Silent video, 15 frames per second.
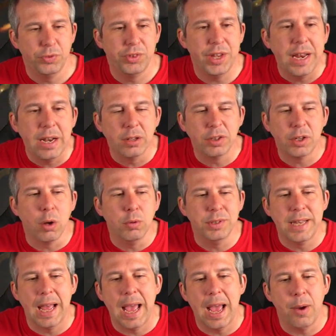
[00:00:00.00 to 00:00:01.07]
Xenos
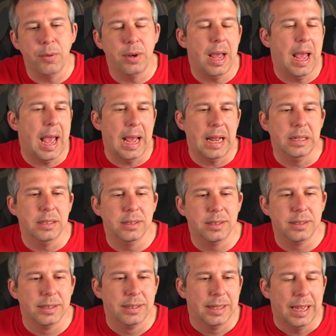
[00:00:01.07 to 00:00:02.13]
goes down and
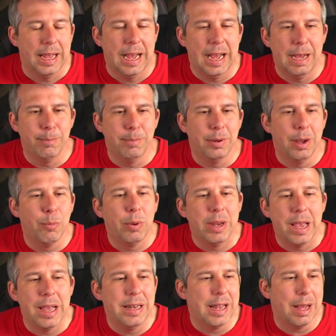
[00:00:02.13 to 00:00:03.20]

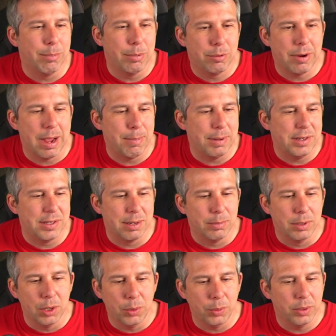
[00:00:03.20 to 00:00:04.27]
we end up grabbing
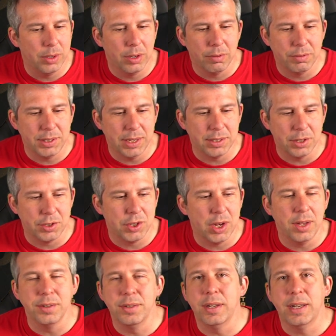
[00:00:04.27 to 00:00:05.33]
some loot, and obviously there's a
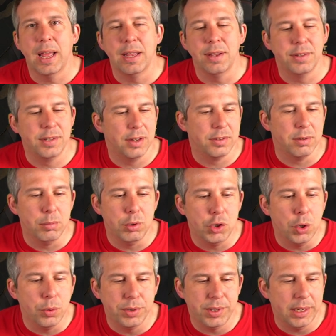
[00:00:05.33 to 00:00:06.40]
chance to get yourself some
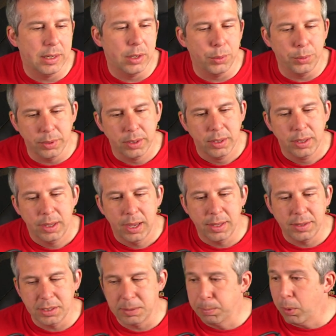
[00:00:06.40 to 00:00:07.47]
juicy loot
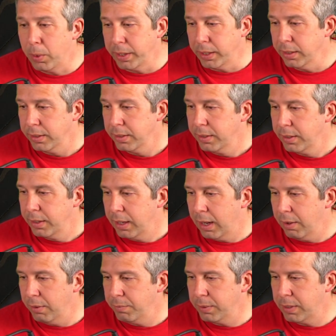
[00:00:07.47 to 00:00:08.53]
at this point.
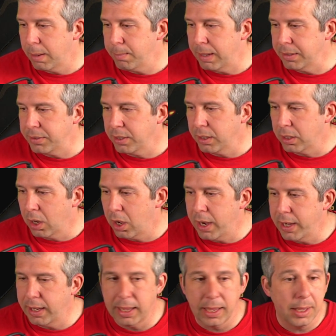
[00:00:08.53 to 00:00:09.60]
Now, if we come back to the
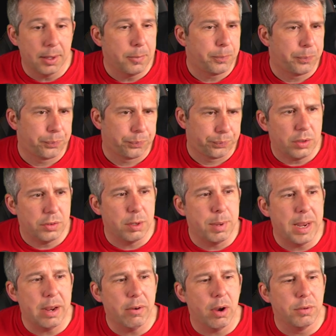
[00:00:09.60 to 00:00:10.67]
guide here, some
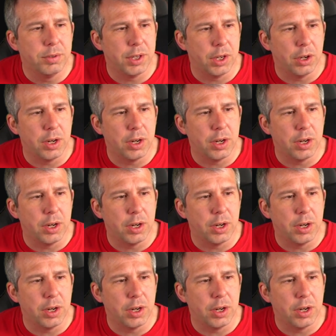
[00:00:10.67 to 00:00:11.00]
heroes that